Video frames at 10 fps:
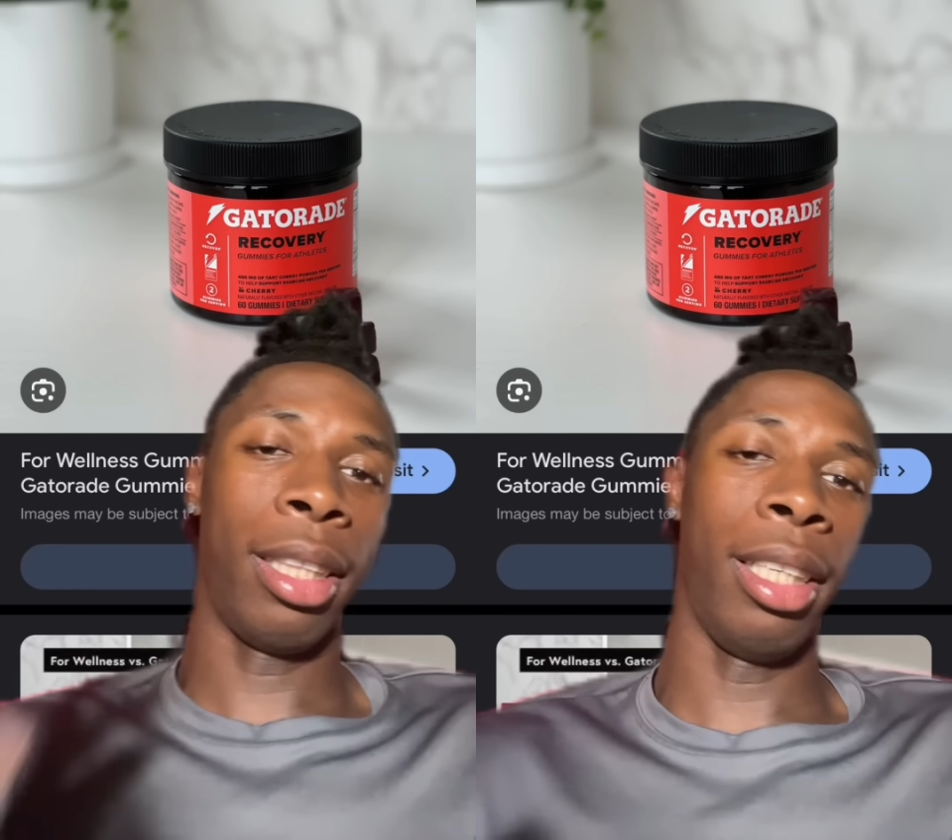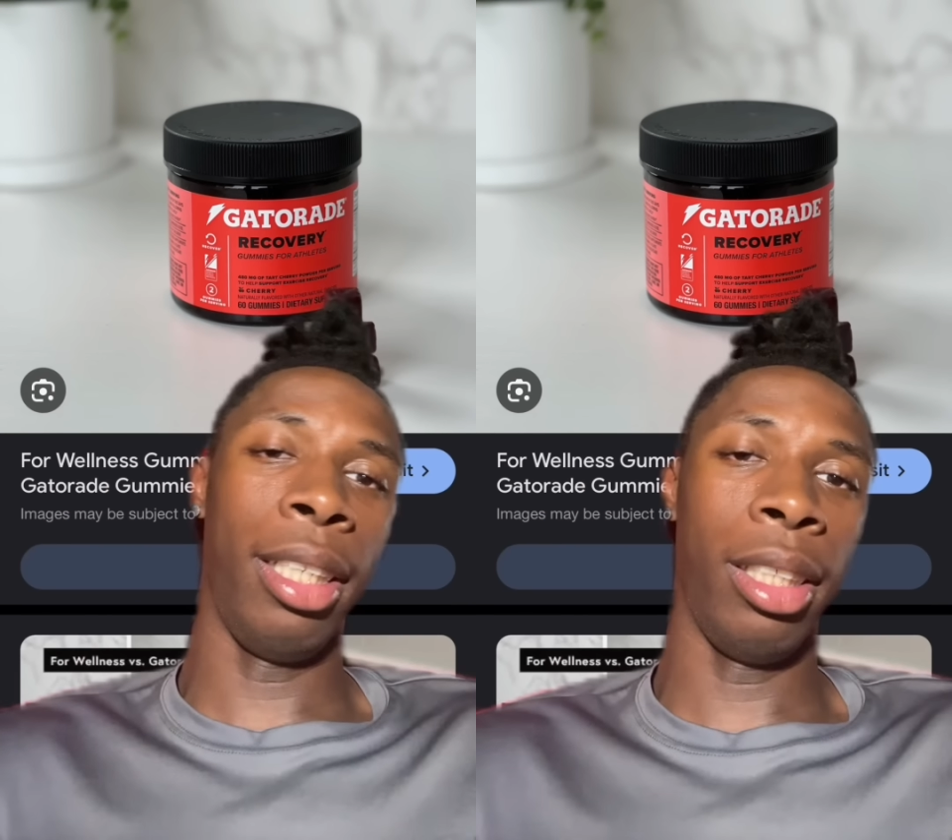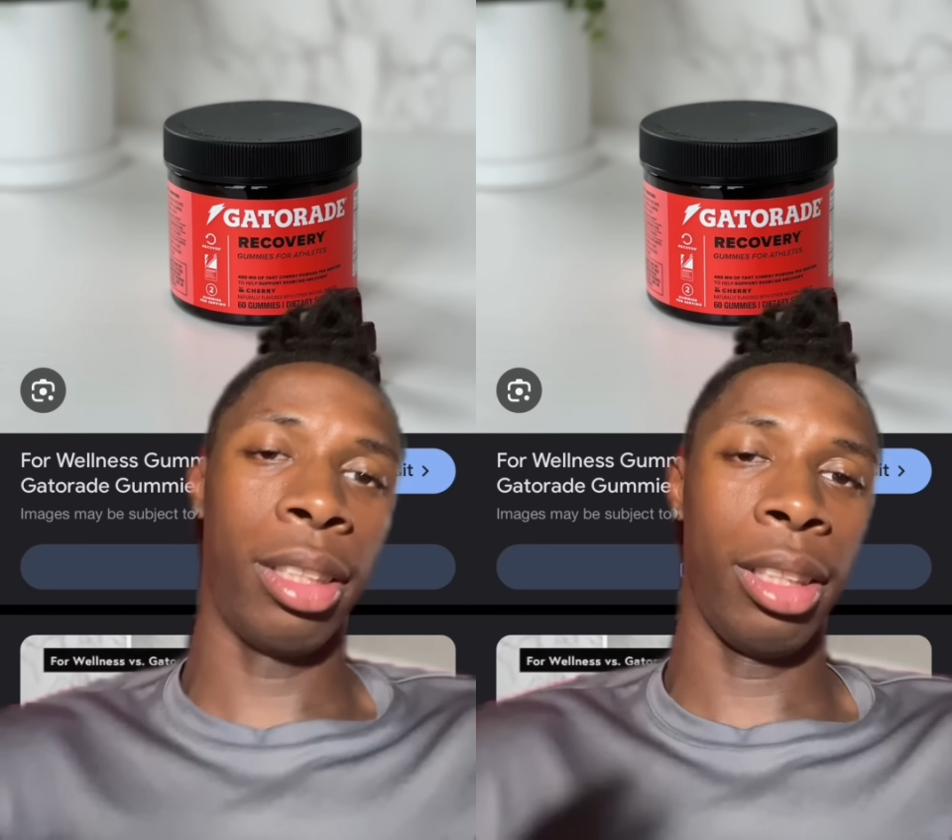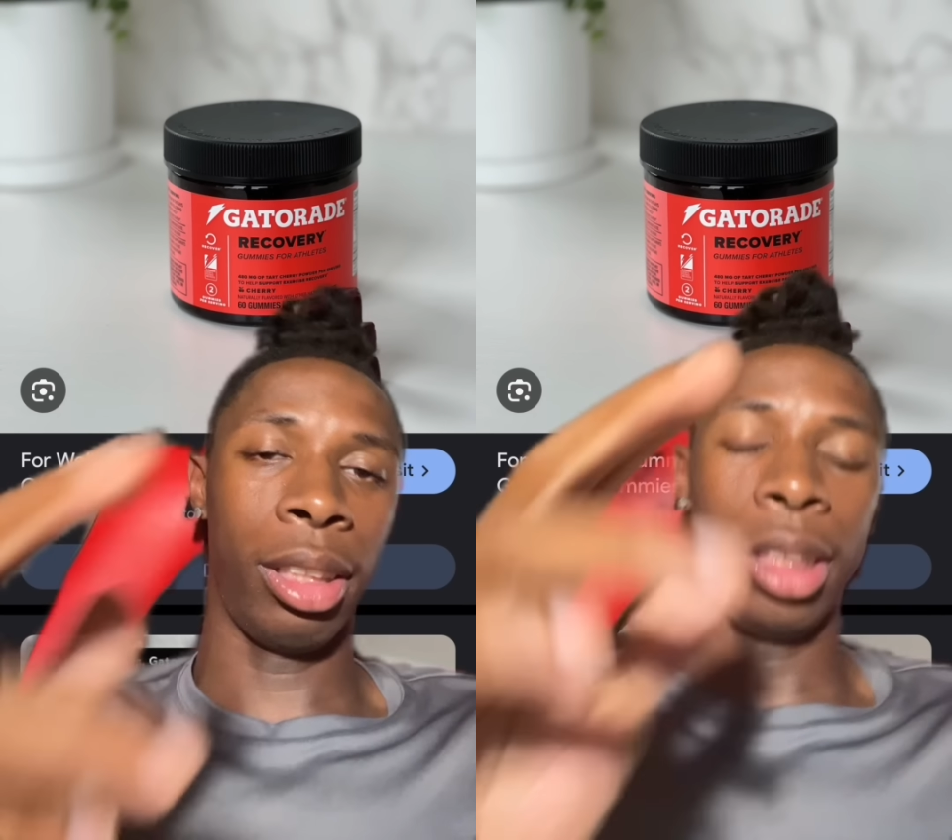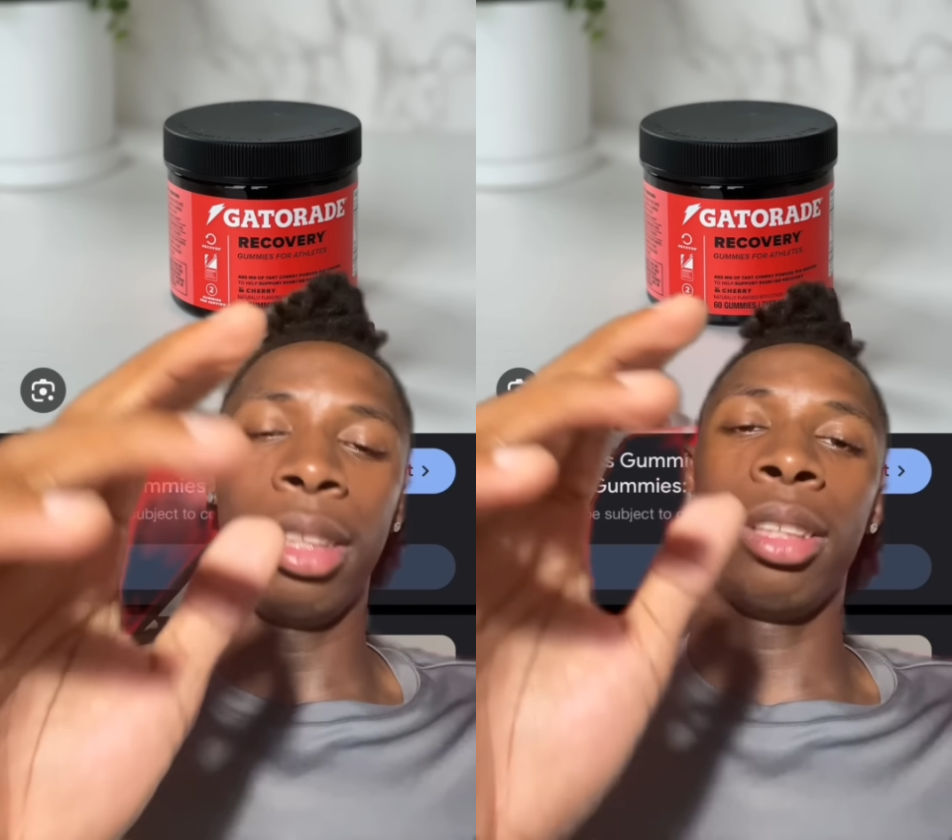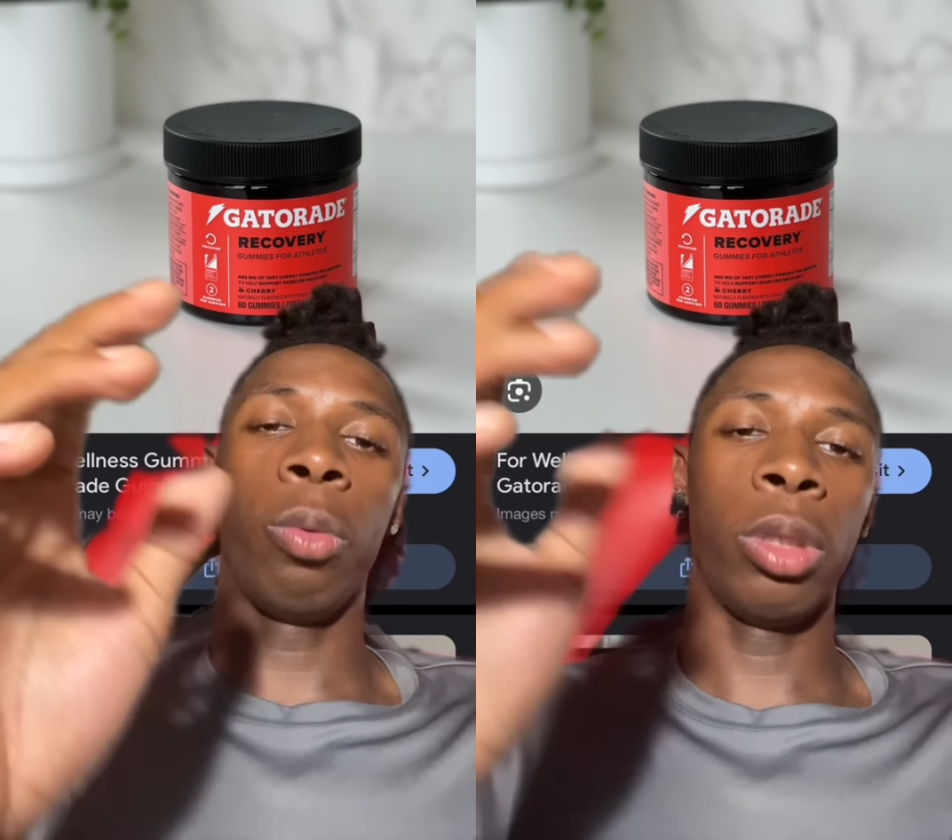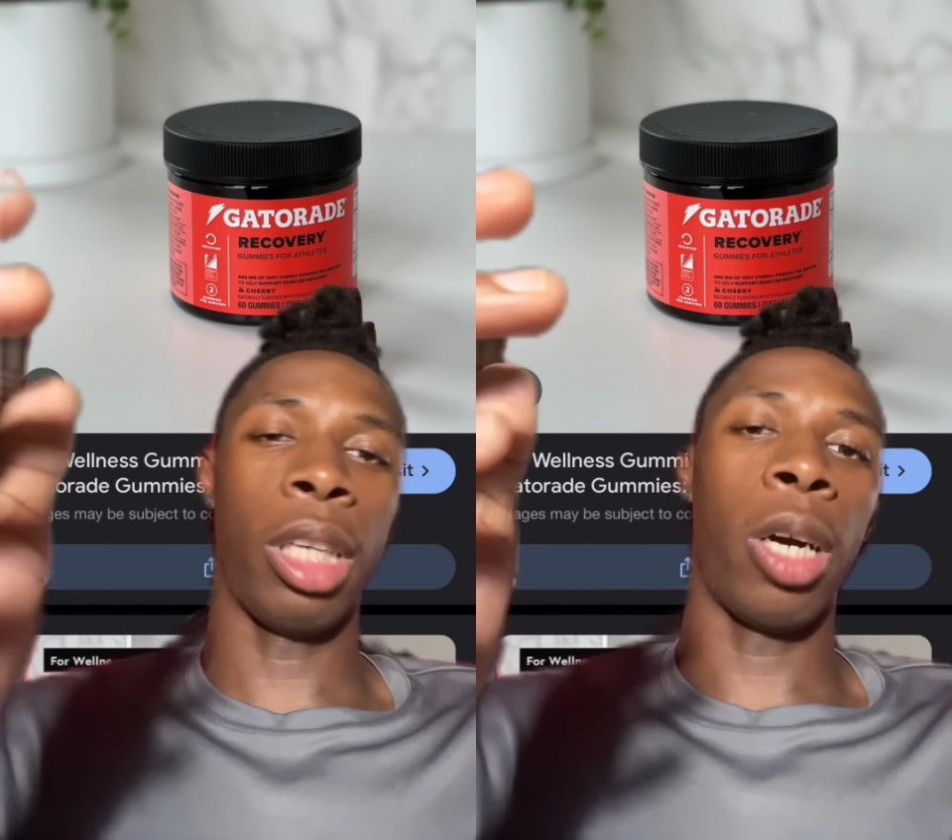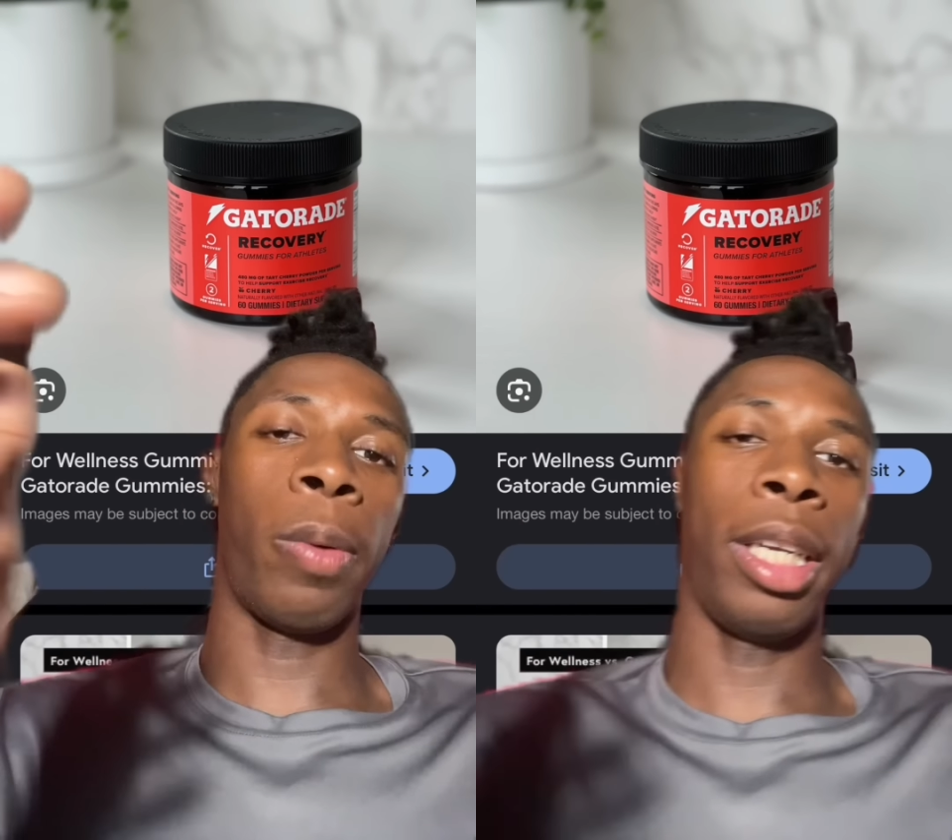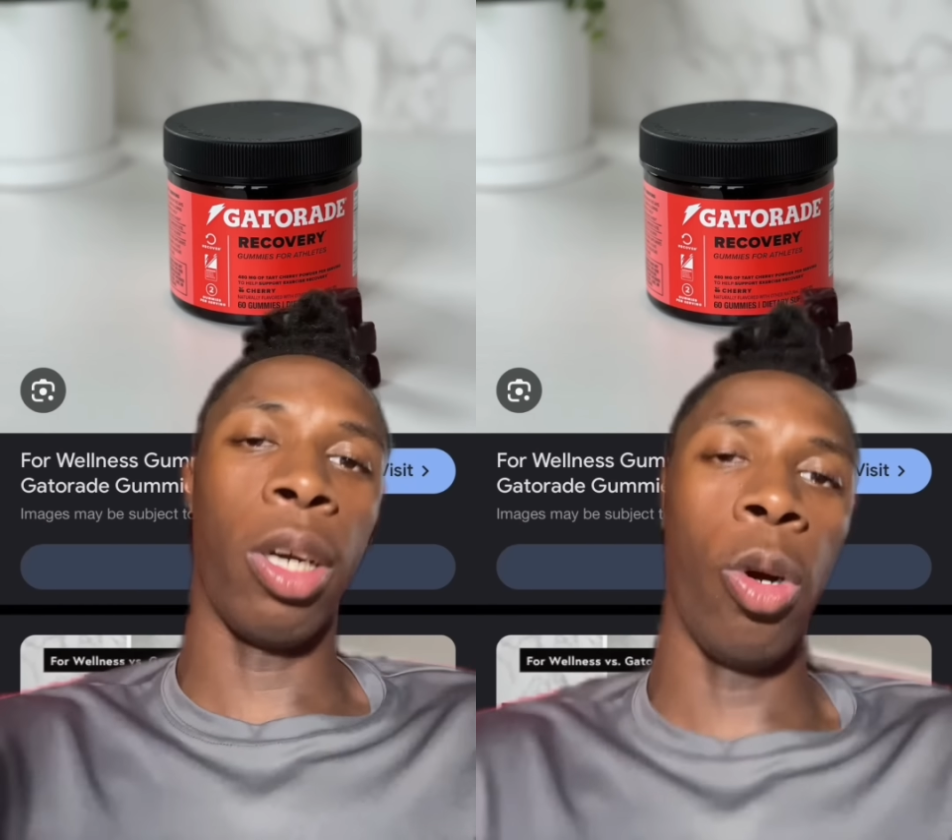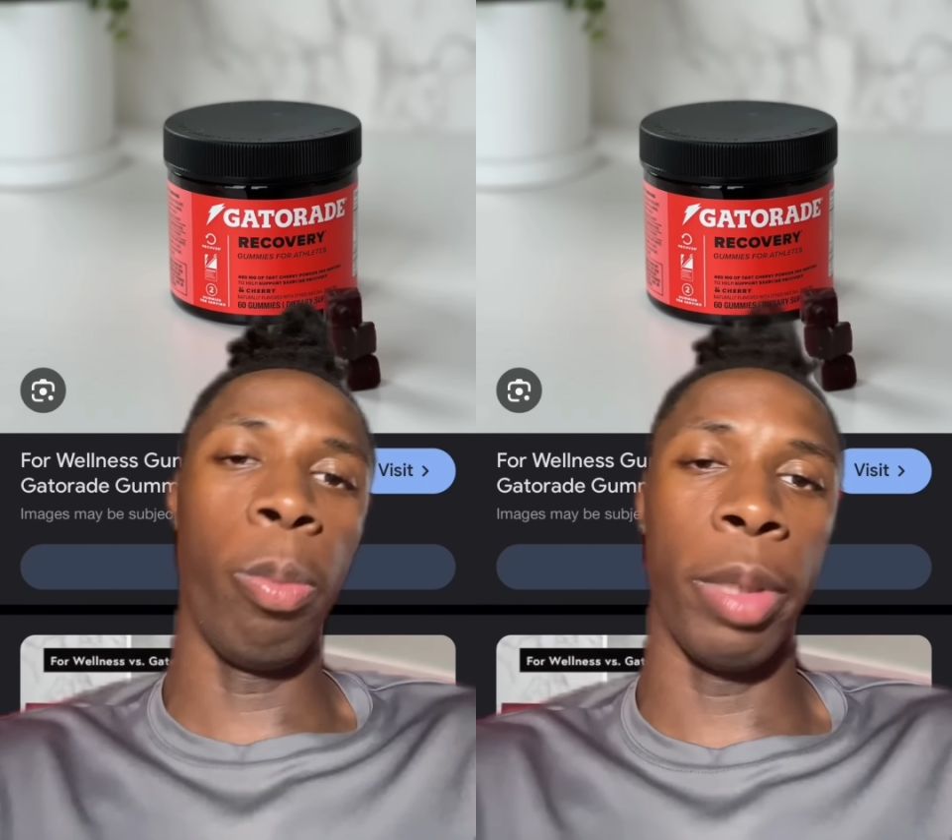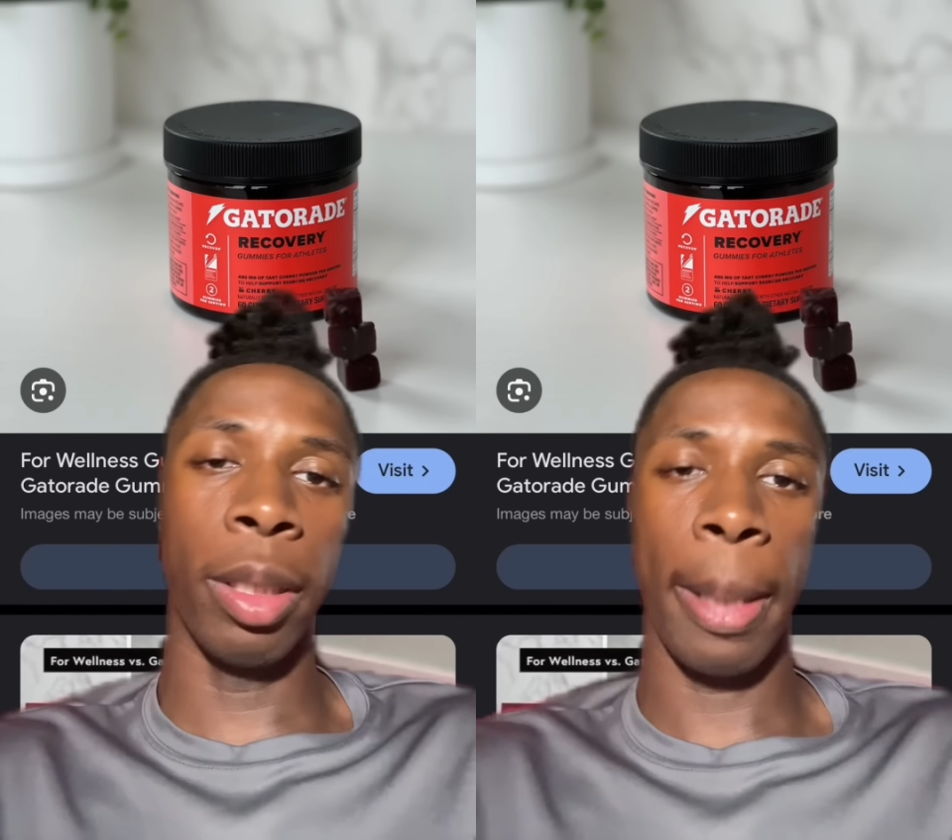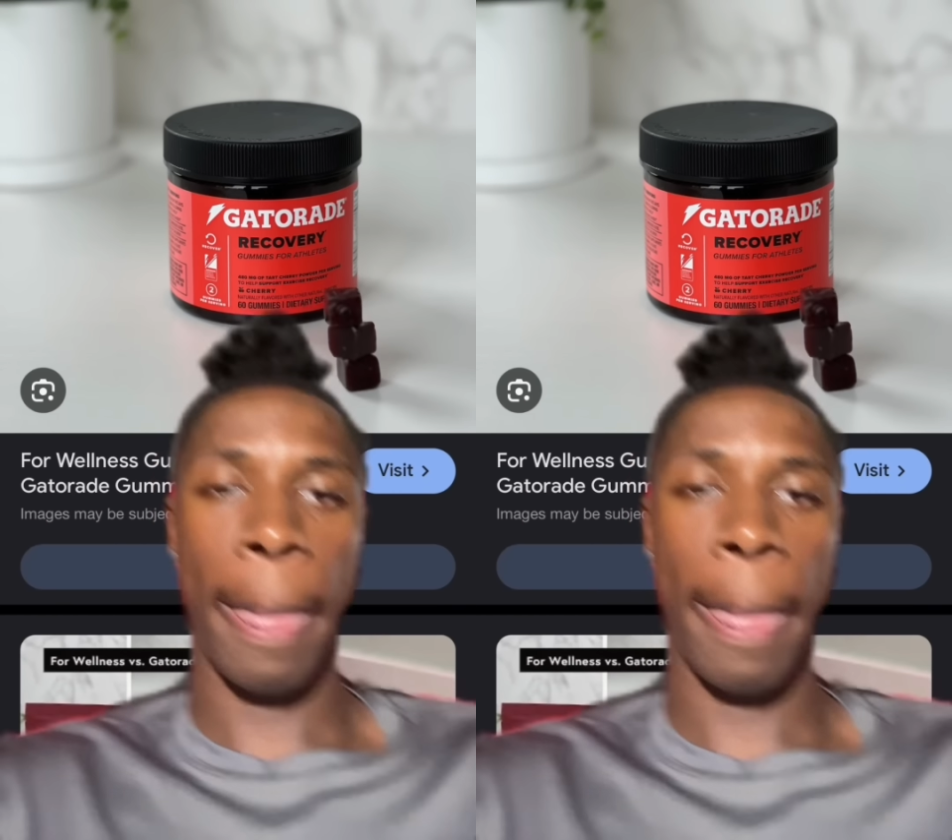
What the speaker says: these since this was already open.